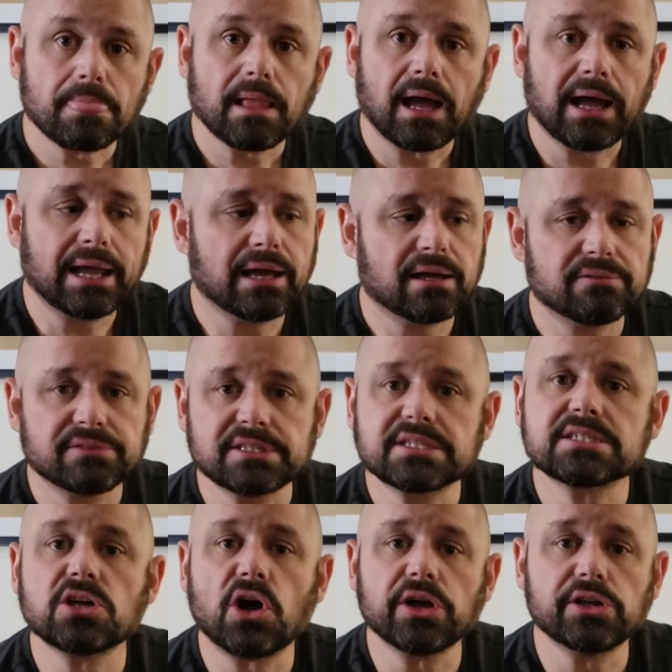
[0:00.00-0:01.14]
I have the
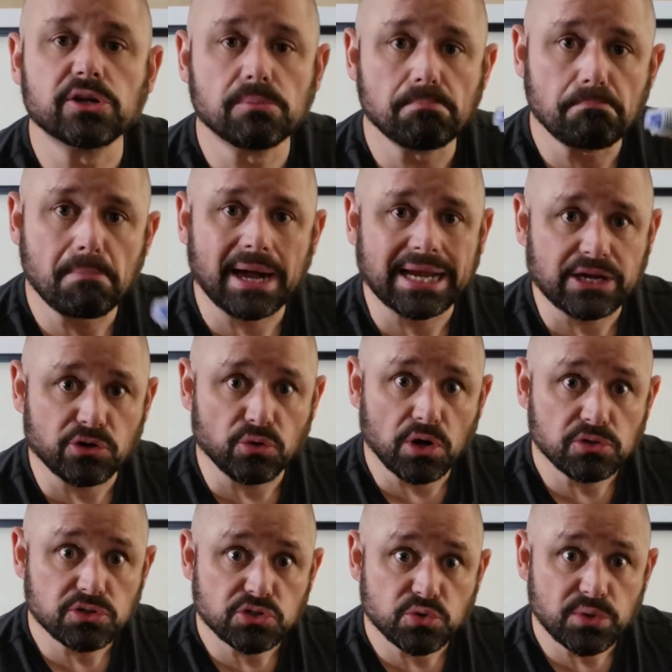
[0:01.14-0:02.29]
Sawyer Micro
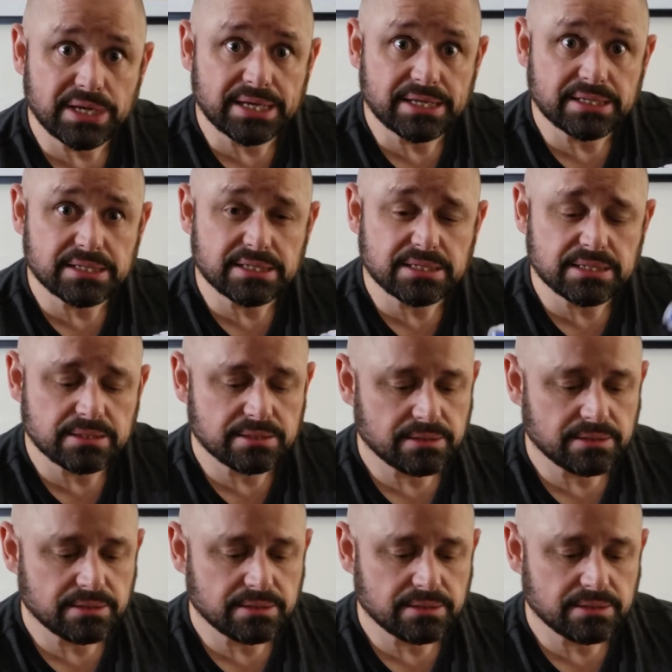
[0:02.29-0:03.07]
Squeeze